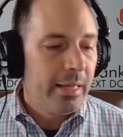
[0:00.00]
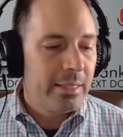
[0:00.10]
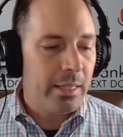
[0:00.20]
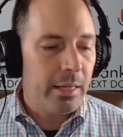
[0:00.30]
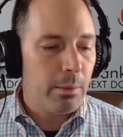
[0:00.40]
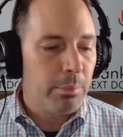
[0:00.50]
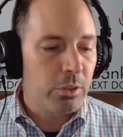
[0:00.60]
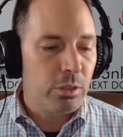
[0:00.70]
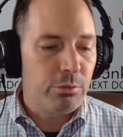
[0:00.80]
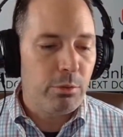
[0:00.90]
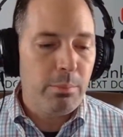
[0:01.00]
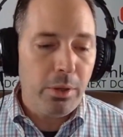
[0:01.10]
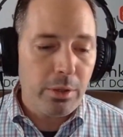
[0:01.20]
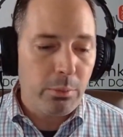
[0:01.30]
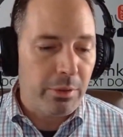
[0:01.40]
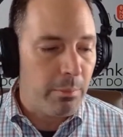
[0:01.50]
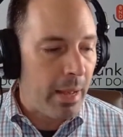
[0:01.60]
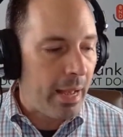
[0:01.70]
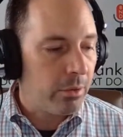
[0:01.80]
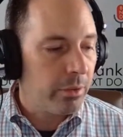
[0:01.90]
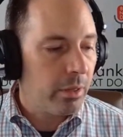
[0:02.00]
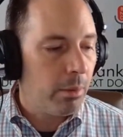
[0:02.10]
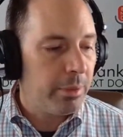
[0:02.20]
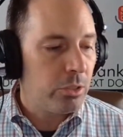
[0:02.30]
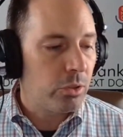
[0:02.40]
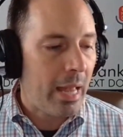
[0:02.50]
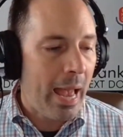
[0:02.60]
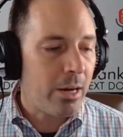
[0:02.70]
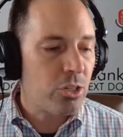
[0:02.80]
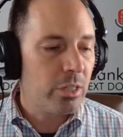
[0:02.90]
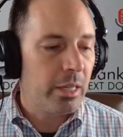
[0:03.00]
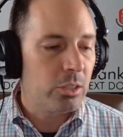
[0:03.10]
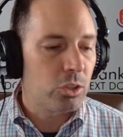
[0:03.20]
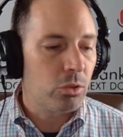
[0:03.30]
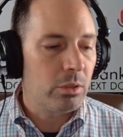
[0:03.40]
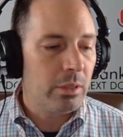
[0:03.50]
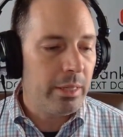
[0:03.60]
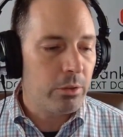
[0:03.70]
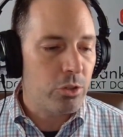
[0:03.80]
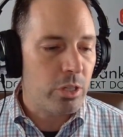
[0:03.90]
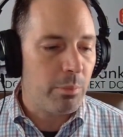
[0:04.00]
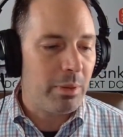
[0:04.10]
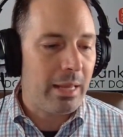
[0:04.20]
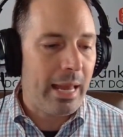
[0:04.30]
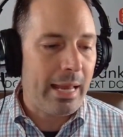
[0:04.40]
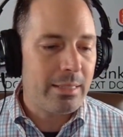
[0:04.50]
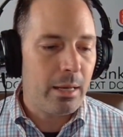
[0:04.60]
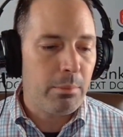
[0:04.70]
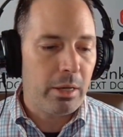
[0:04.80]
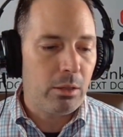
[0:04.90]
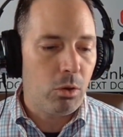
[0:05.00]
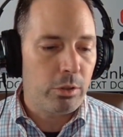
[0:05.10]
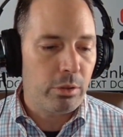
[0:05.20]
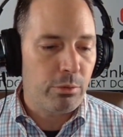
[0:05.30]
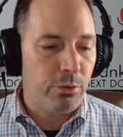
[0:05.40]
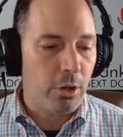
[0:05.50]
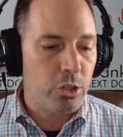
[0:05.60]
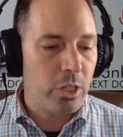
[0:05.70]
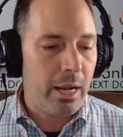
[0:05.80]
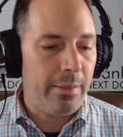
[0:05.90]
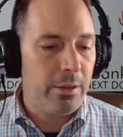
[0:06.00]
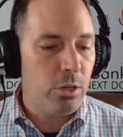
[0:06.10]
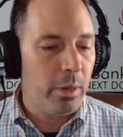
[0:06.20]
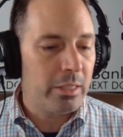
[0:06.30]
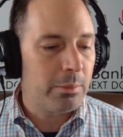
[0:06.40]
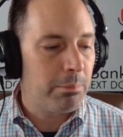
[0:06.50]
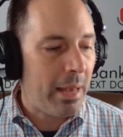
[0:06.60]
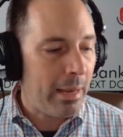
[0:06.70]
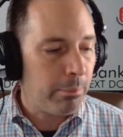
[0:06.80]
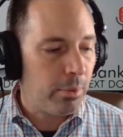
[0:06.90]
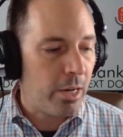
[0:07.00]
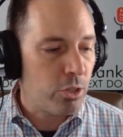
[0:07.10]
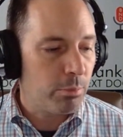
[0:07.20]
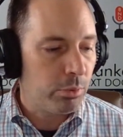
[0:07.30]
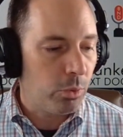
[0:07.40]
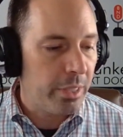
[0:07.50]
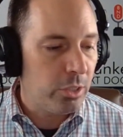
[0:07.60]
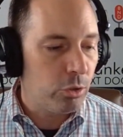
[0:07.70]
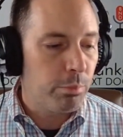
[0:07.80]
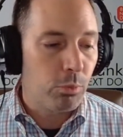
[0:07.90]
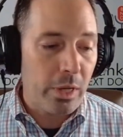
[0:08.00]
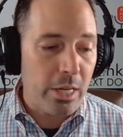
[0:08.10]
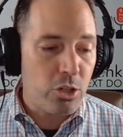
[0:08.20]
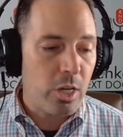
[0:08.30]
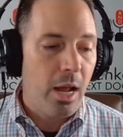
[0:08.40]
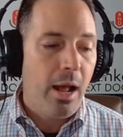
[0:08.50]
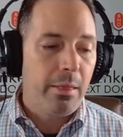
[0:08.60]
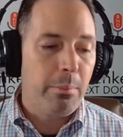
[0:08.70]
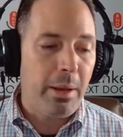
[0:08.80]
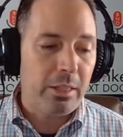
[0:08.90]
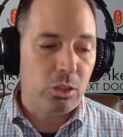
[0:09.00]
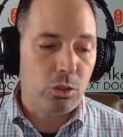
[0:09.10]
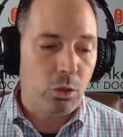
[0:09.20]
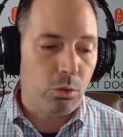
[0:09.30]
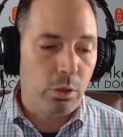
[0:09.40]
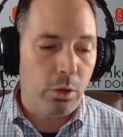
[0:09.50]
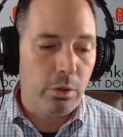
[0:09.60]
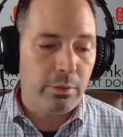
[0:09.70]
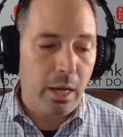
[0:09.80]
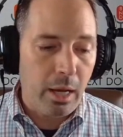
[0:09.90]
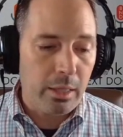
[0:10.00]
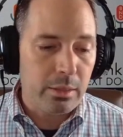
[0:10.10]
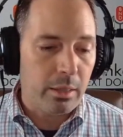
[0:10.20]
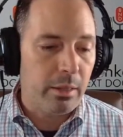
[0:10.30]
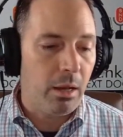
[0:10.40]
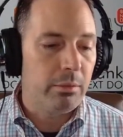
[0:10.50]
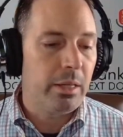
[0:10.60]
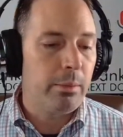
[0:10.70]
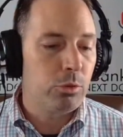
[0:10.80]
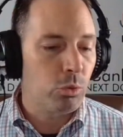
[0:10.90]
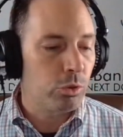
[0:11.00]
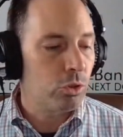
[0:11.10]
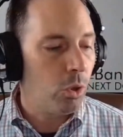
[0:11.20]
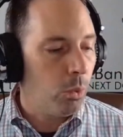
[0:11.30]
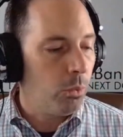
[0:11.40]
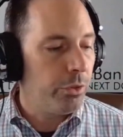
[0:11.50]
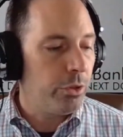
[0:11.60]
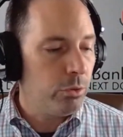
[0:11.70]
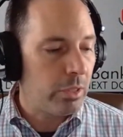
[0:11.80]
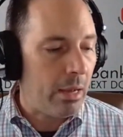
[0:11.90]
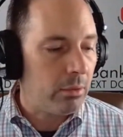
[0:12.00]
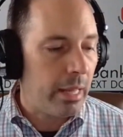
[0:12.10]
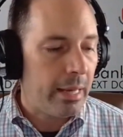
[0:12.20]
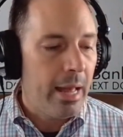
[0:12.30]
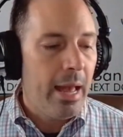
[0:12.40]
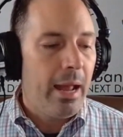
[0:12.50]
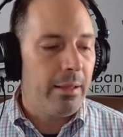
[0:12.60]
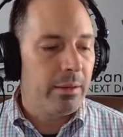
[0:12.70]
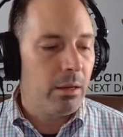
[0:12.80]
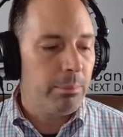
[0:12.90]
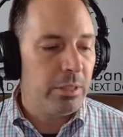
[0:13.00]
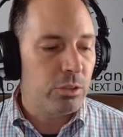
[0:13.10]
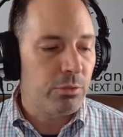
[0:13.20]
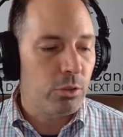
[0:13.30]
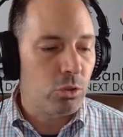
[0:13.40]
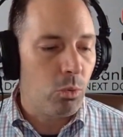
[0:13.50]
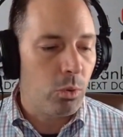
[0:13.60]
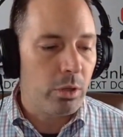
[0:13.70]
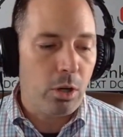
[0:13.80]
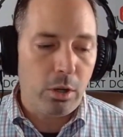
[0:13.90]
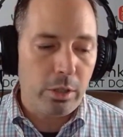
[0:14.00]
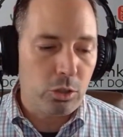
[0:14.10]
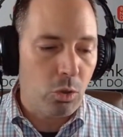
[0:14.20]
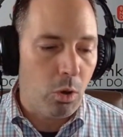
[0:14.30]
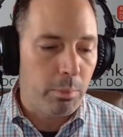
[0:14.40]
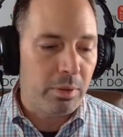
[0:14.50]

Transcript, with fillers: Citing a person familiar with the matter, the company took action against certain leadership in the anti money laundering function and the U.S. bank branch employees who breached the bank's internal code of conduct, the unnamed source told the news outlet. In the company's first quarter earnings call,